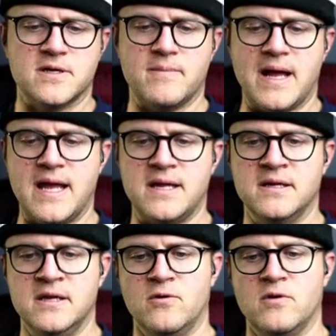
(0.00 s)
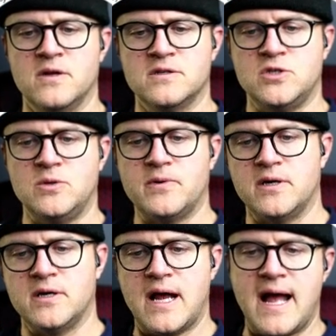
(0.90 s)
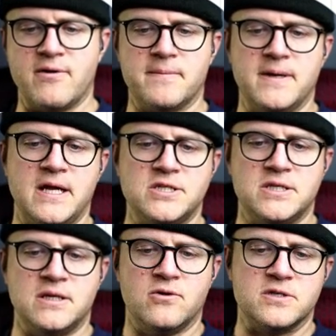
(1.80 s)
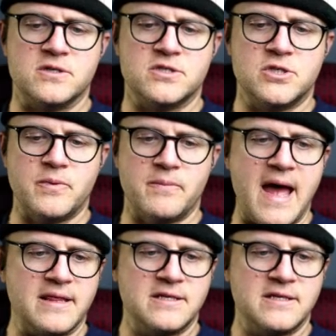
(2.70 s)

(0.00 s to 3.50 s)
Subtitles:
Are my super high recommendation, or super bat.